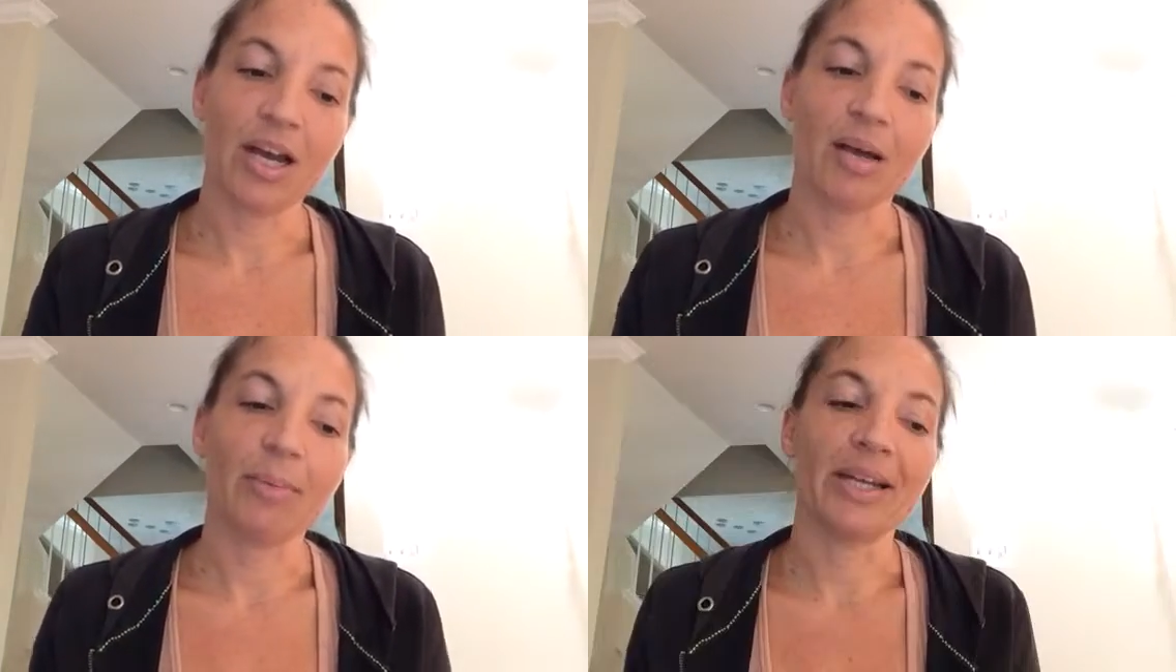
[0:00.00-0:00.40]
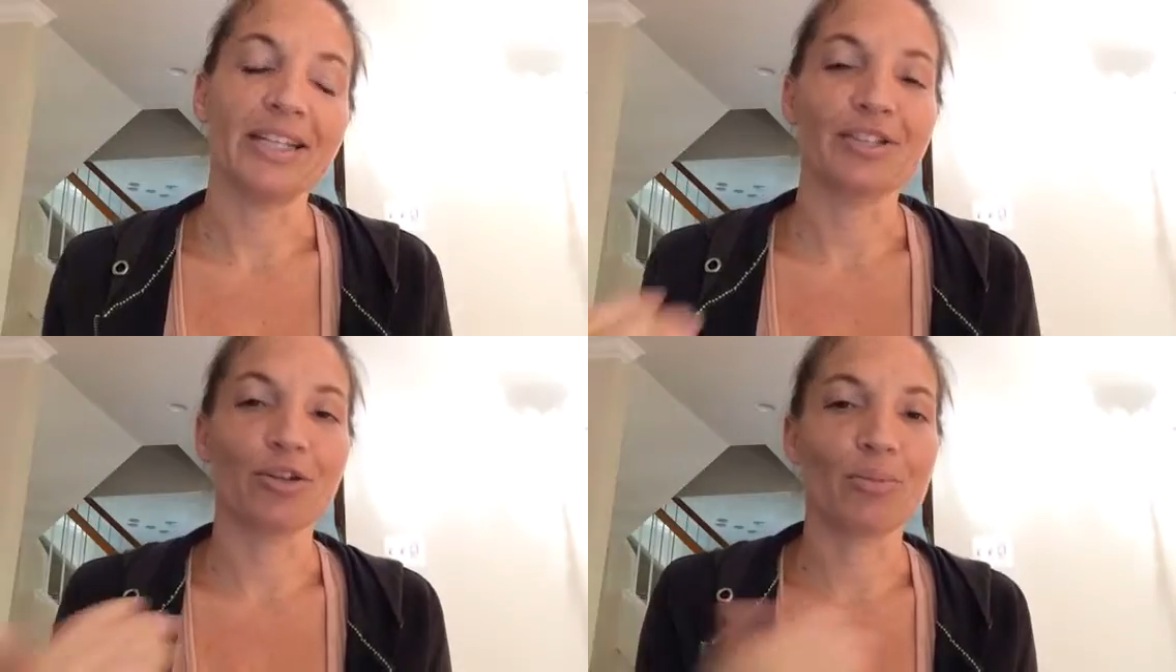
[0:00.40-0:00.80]
Um, I
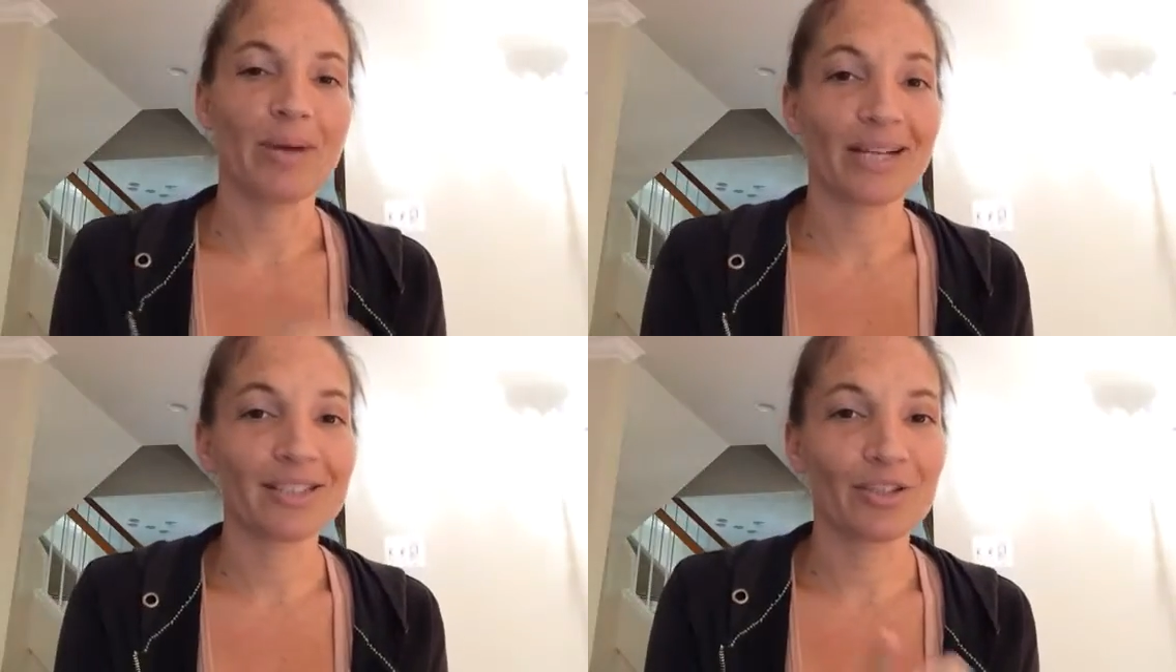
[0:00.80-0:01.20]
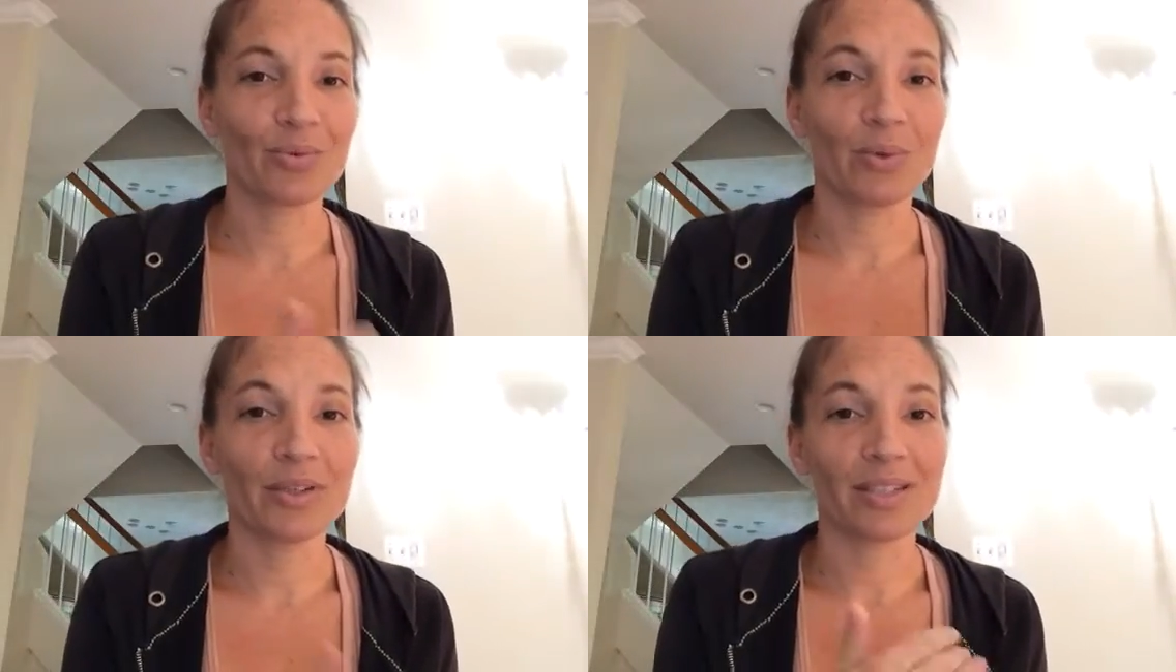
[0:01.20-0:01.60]
need to go back to
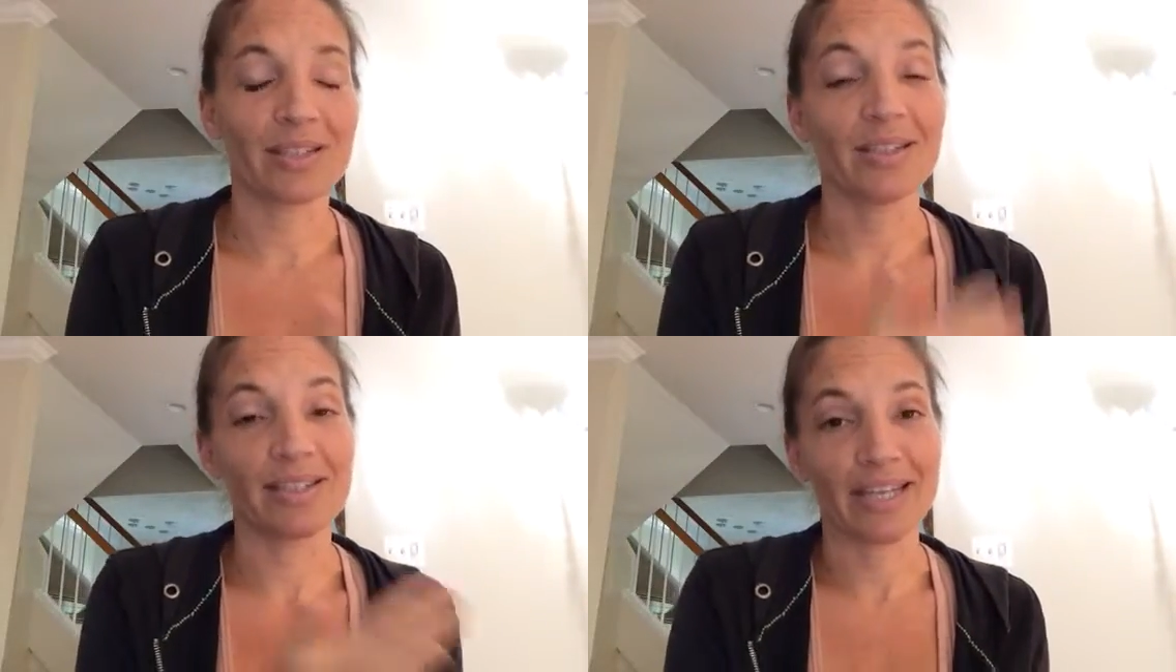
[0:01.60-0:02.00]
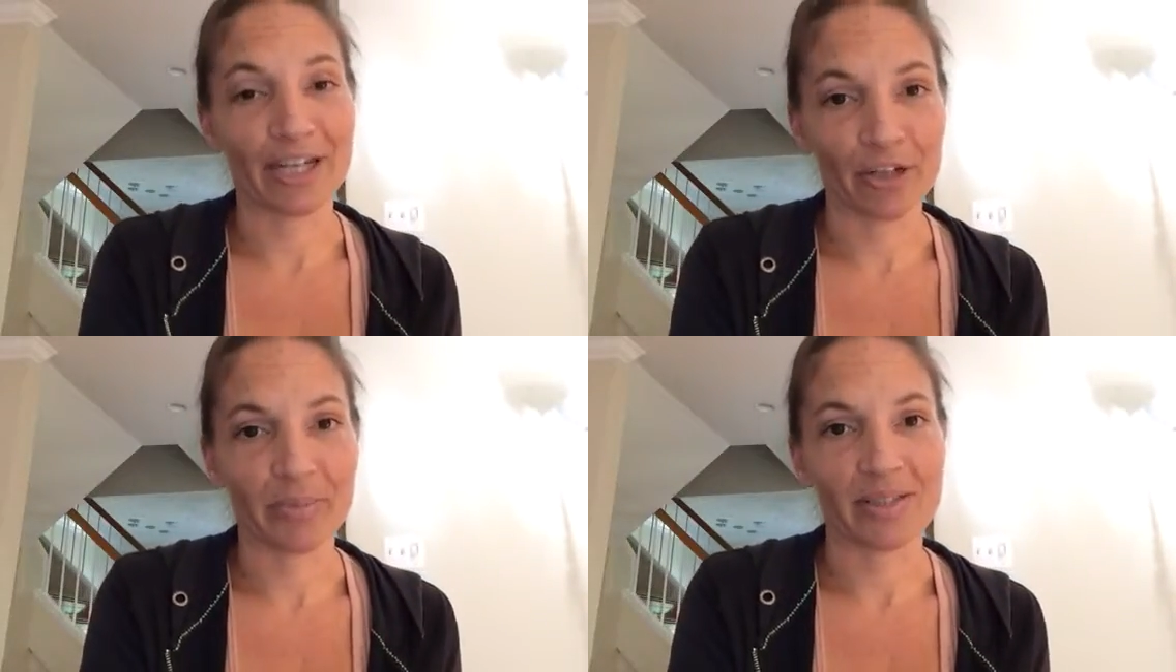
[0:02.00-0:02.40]
the one that's going to take
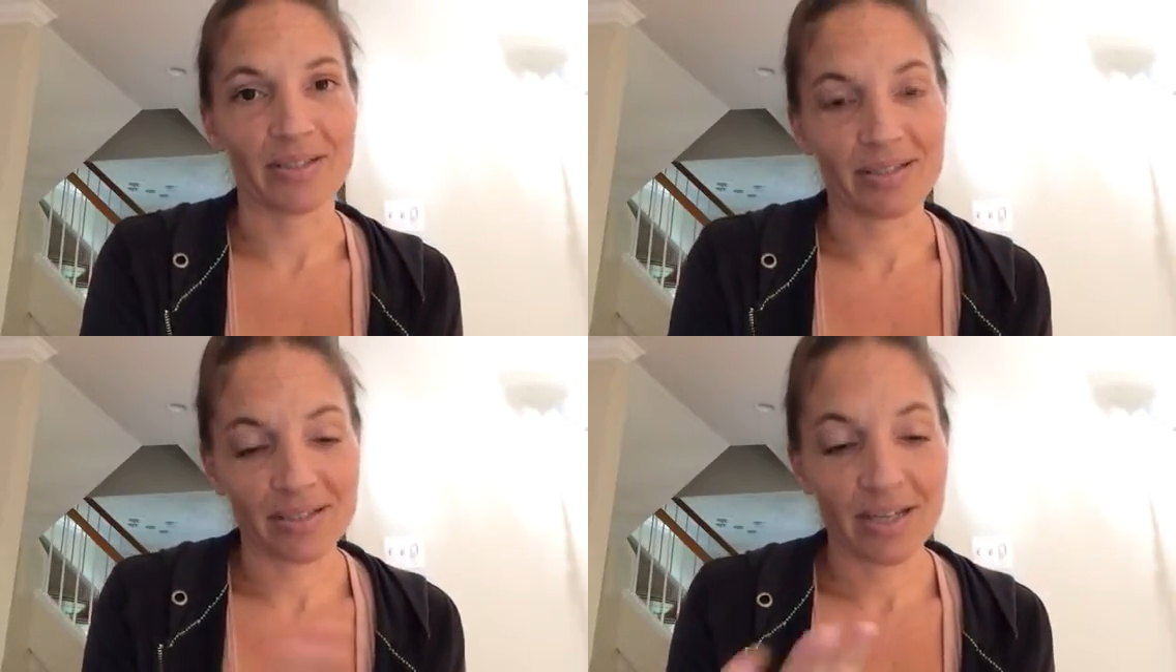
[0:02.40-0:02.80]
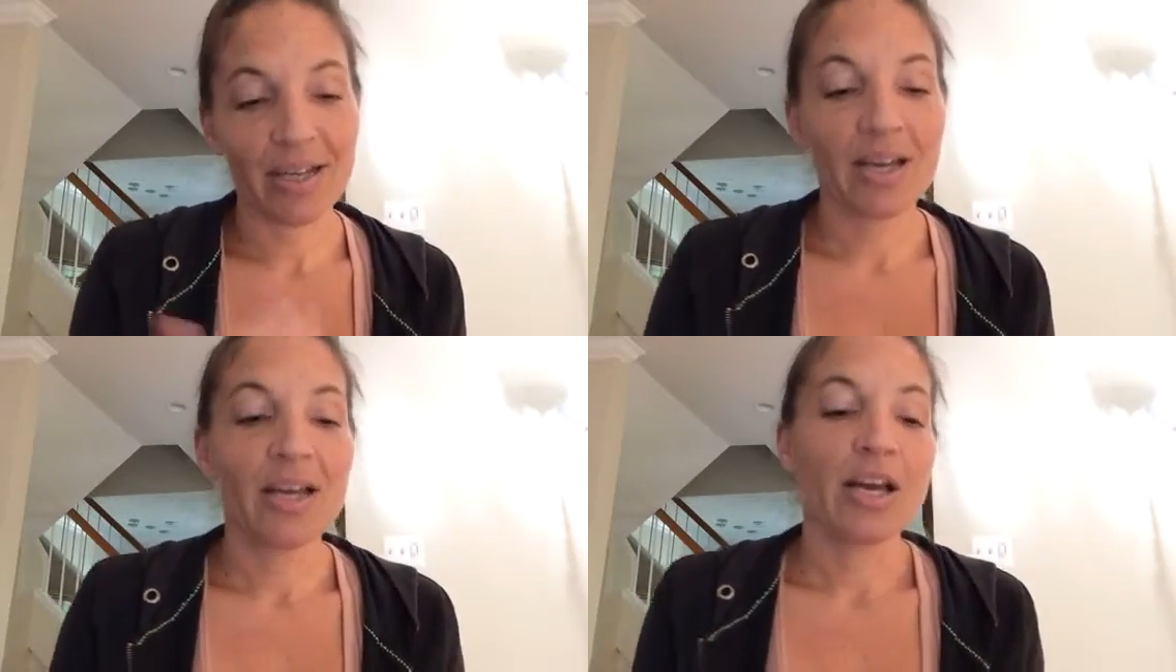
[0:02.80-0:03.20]
care of business
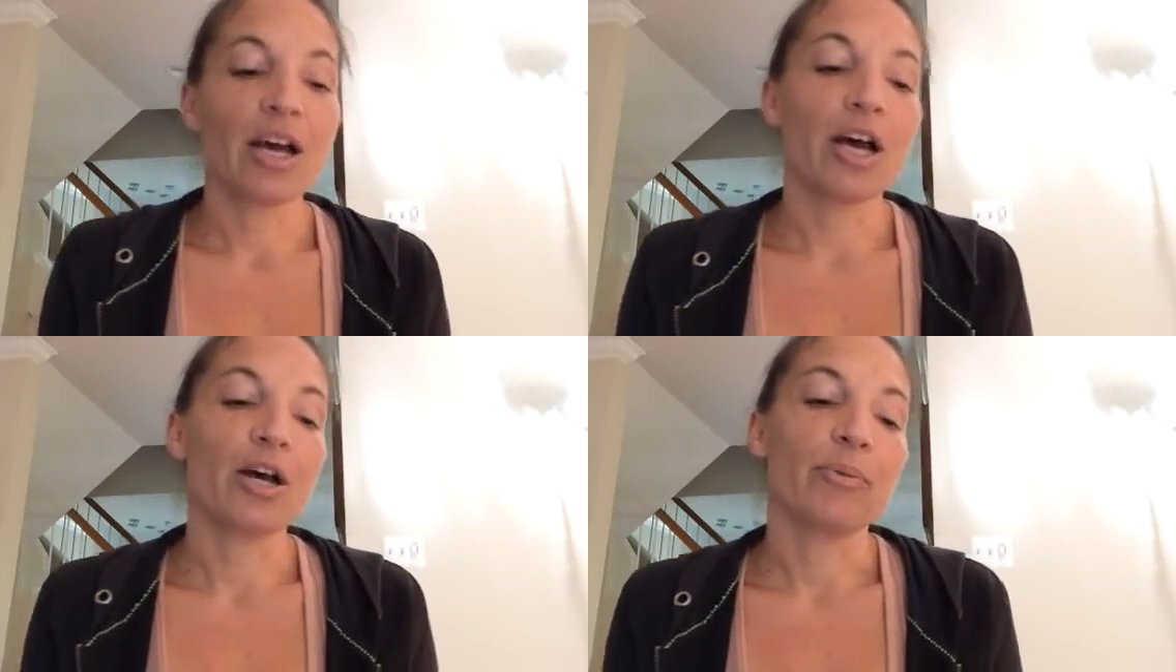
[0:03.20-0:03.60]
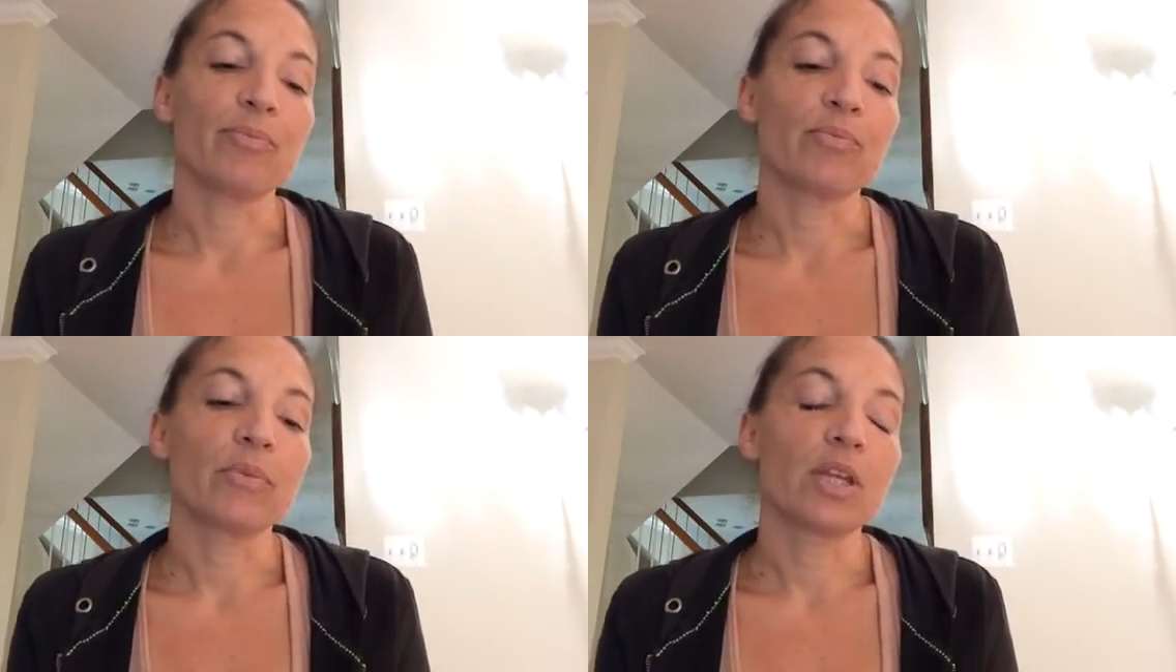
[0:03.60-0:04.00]

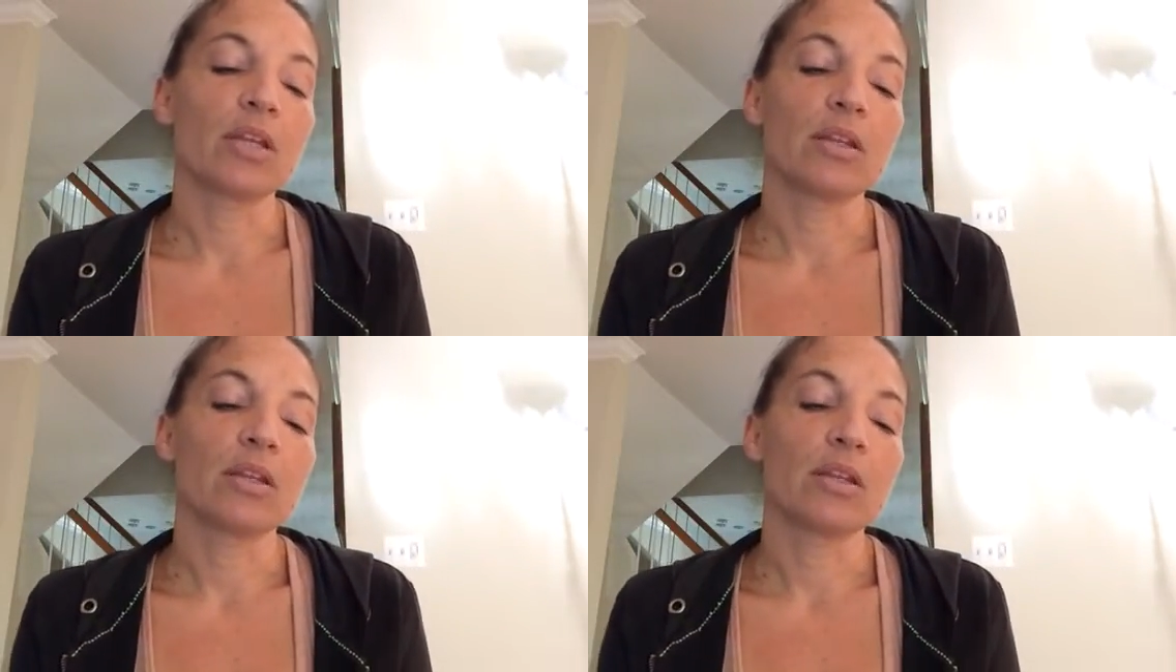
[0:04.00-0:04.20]
um,